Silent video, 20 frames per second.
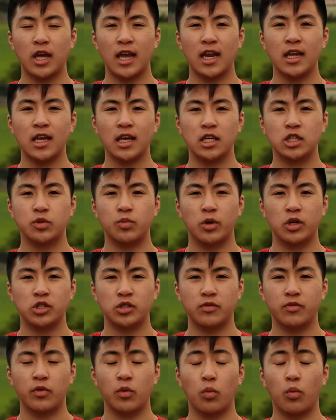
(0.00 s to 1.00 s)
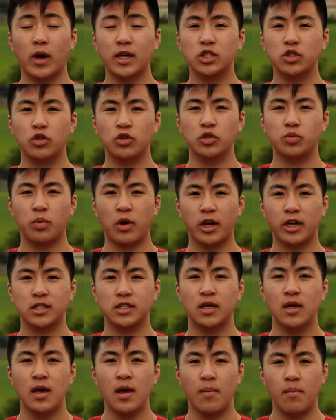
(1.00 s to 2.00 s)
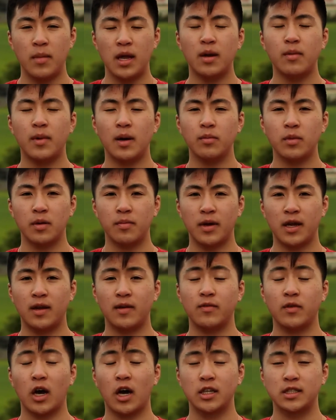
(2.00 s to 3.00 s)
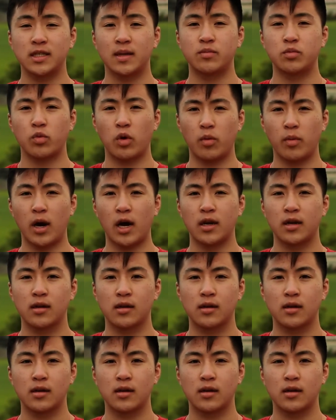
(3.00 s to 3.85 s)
gaining inspiration from West Coast Products' minimum competitive concept robot.